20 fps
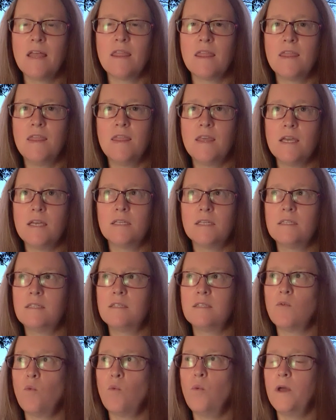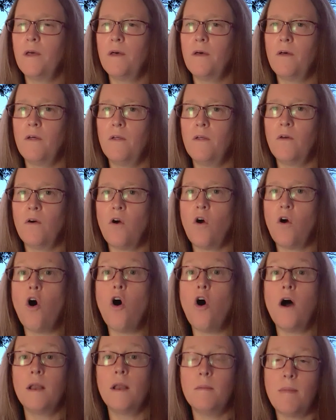This will
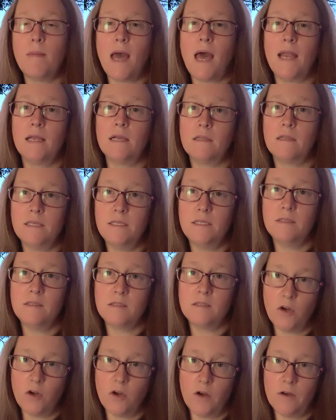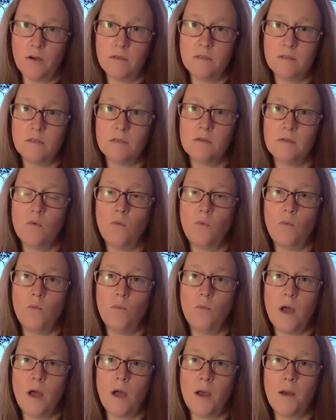automatically start
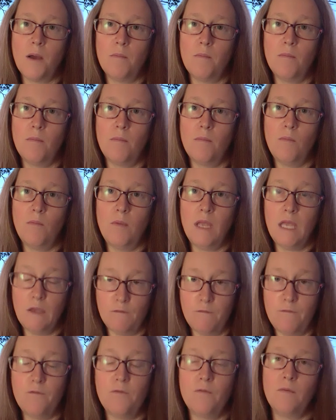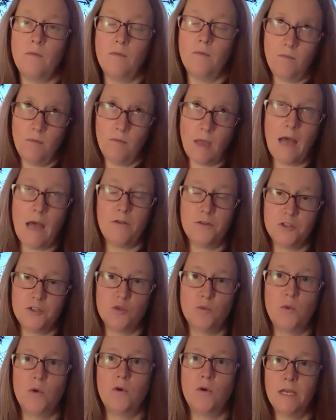if
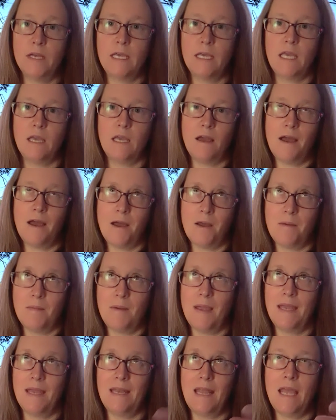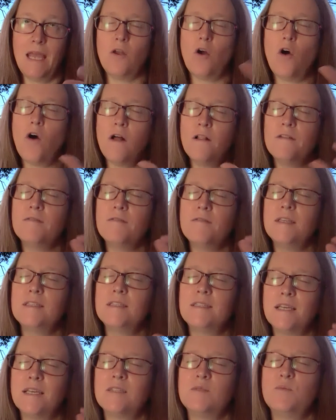eligible, and all of these
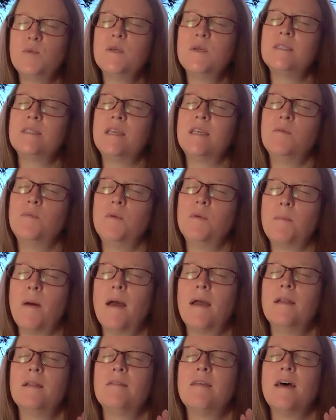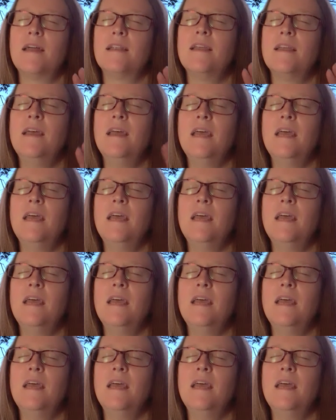things, please keep in mind that